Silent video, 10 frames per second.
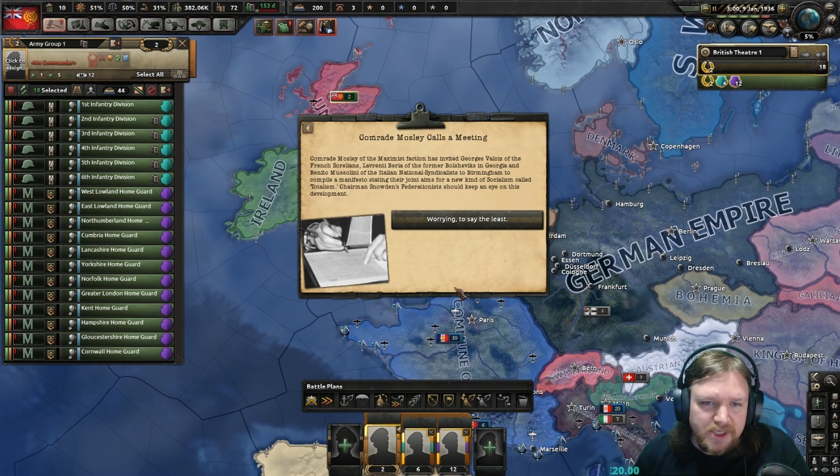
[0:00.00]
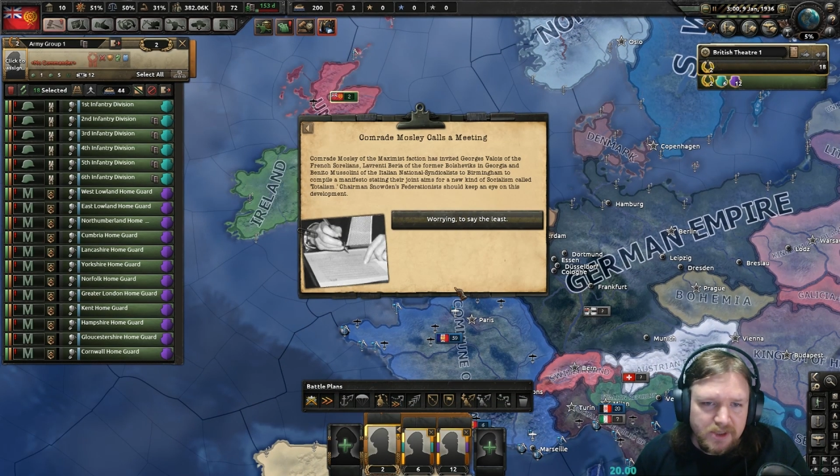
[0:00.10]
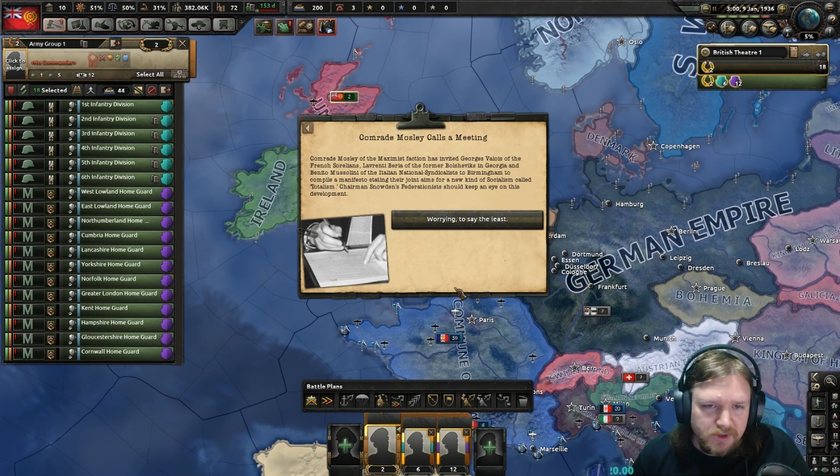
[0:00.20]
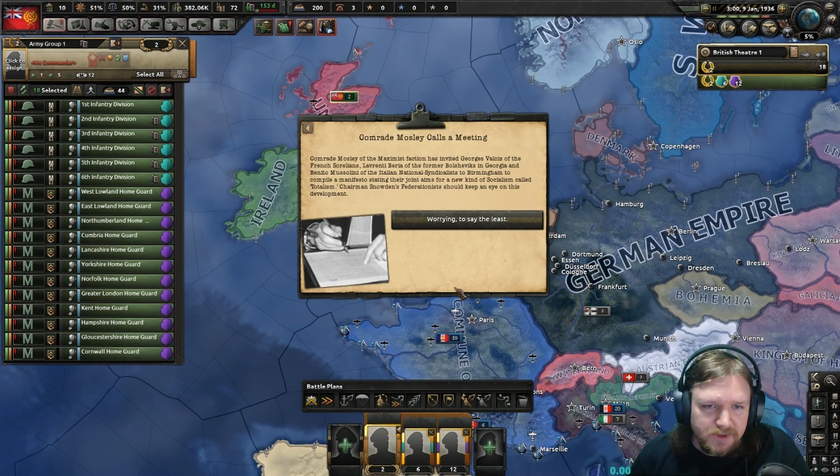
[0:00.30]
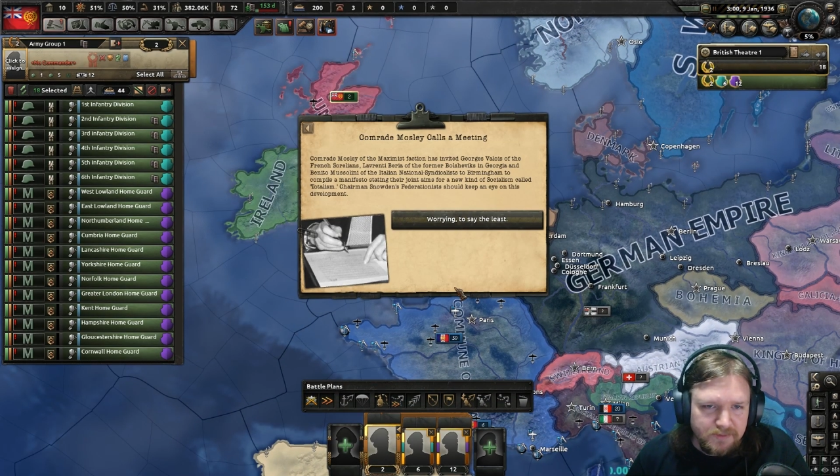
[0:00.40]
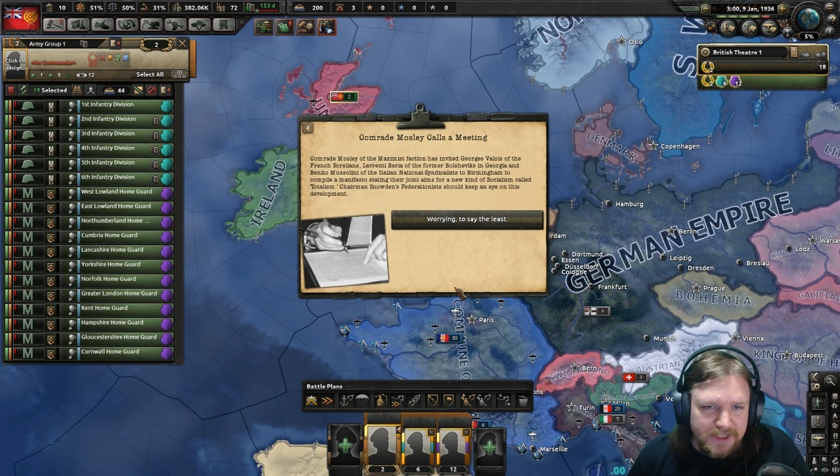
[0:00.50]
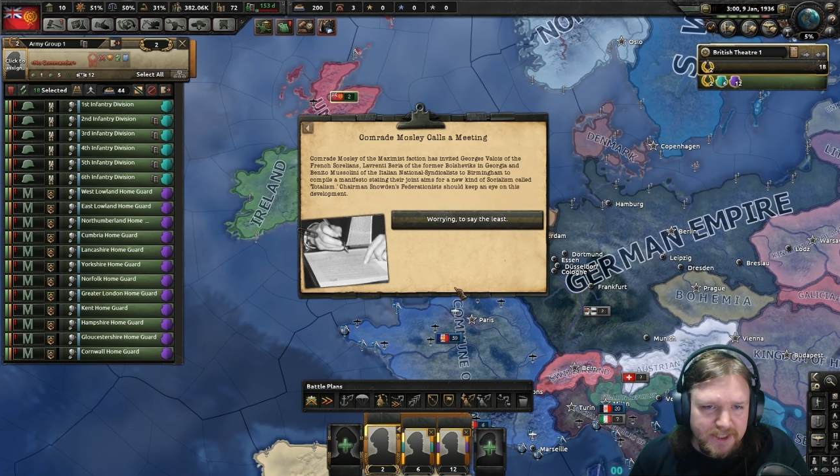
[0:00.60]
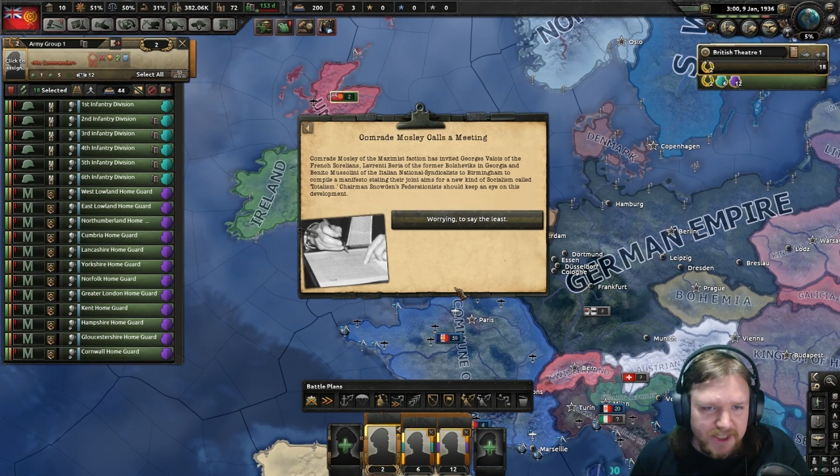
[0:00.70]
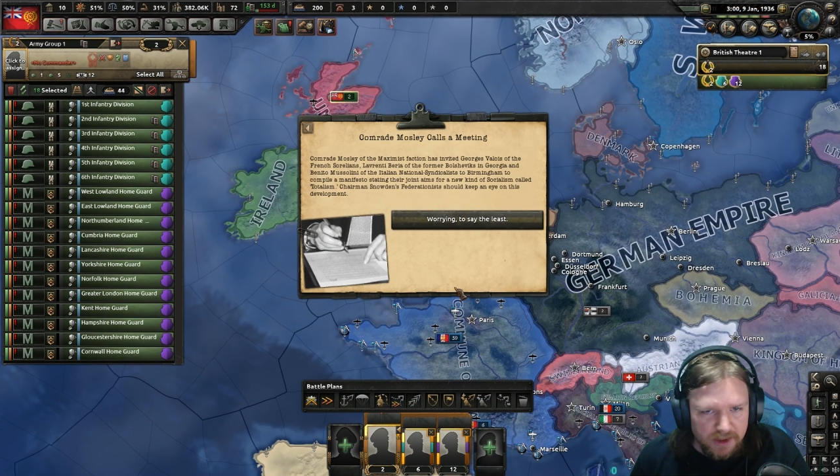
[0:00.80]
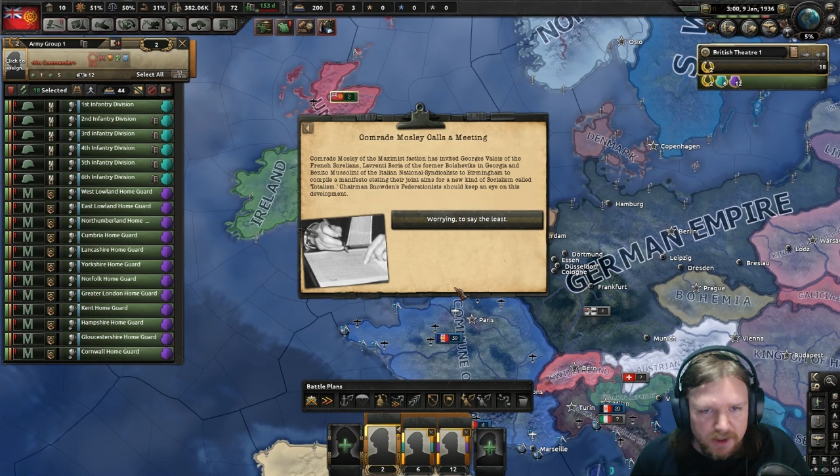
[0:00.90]
calls a
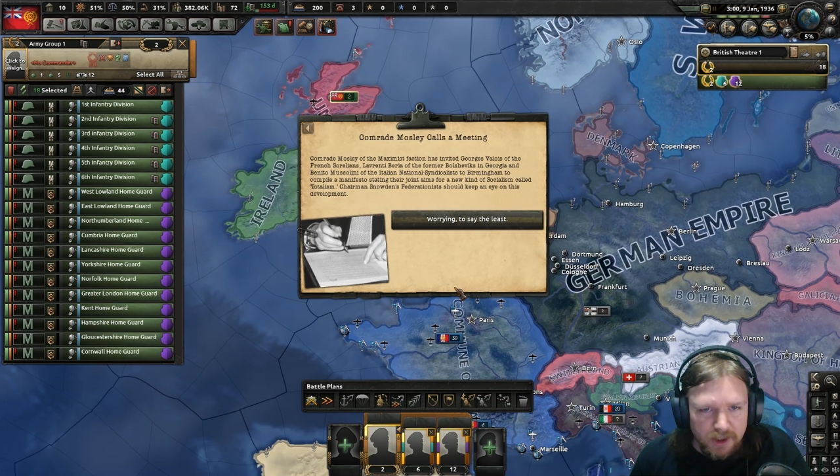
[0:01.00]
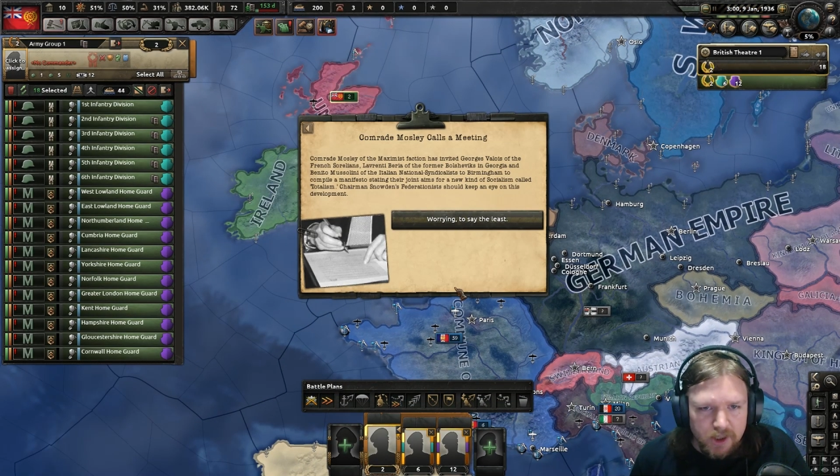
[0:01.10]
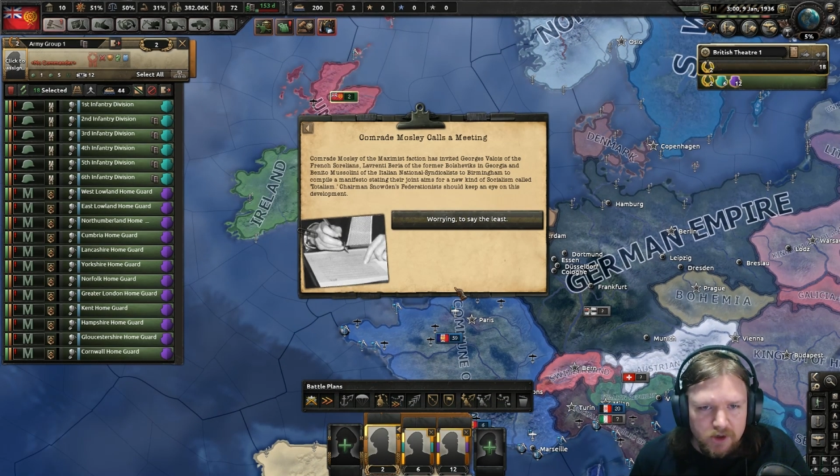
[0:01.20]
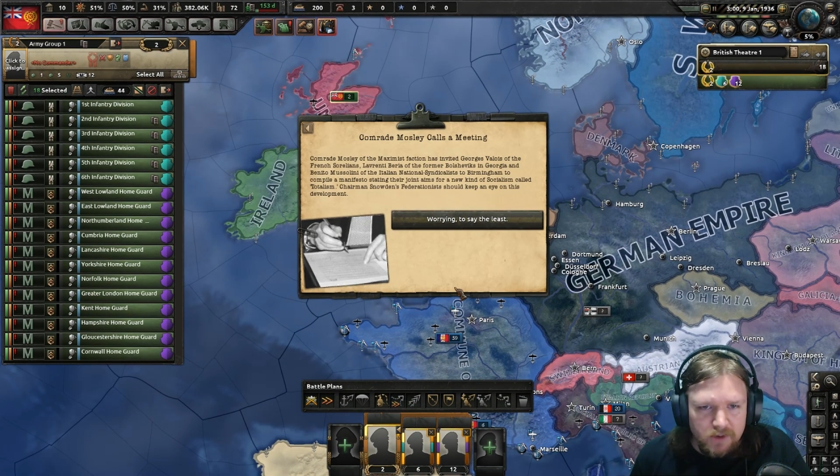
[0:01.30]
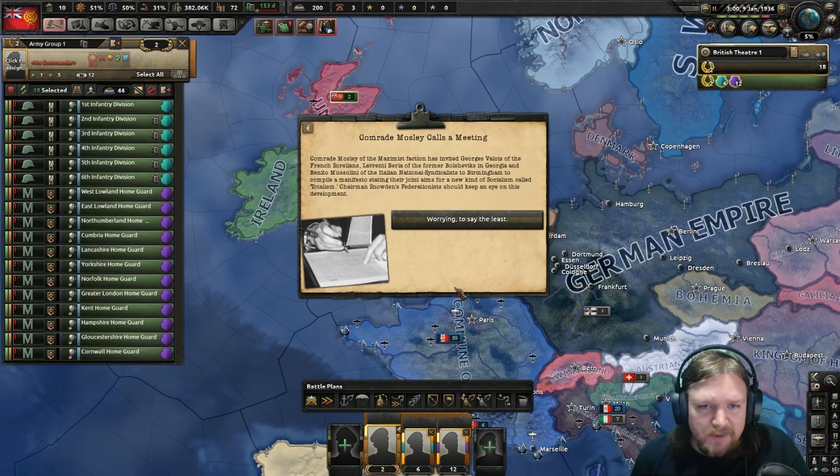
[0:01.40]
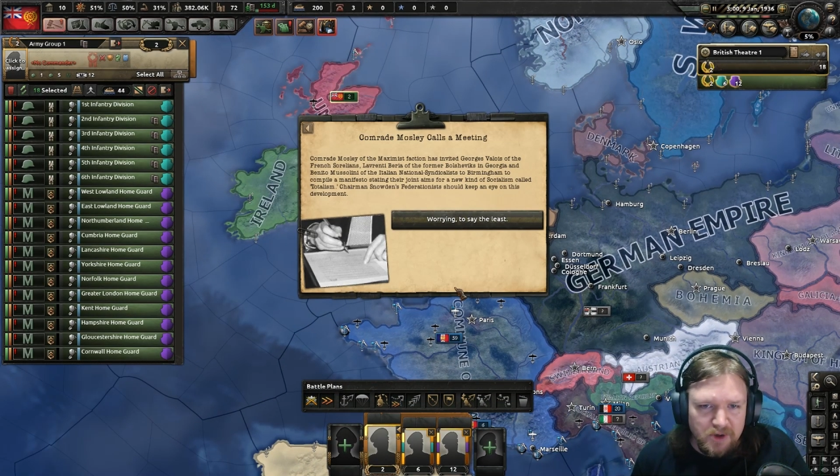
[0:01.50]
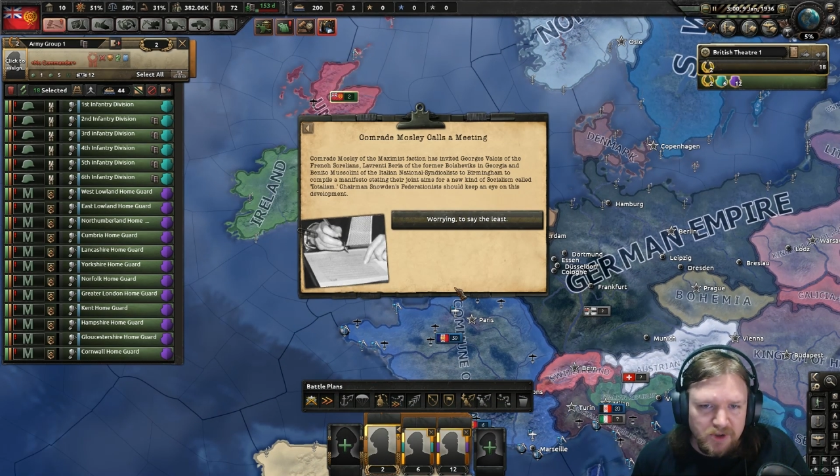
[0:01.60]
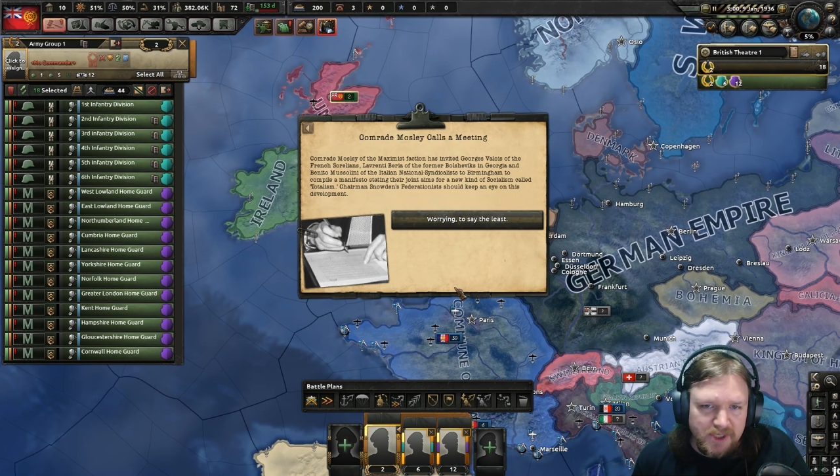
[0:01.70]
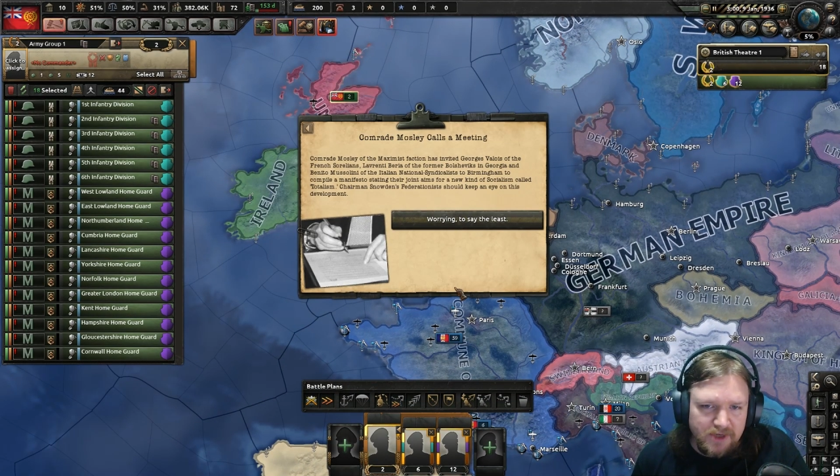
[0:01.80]
meeting. Comrade Mosley of the